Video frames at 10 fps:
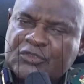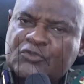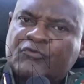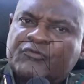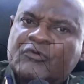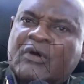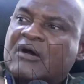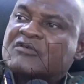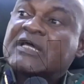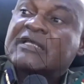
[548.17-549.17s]
to view
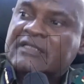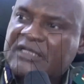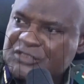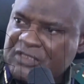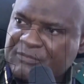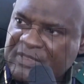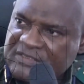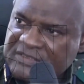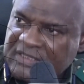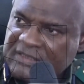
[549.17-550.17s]
outside the national
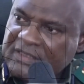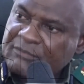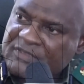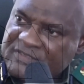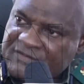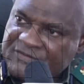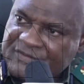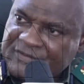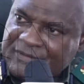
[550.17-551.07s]
parks and game reserves.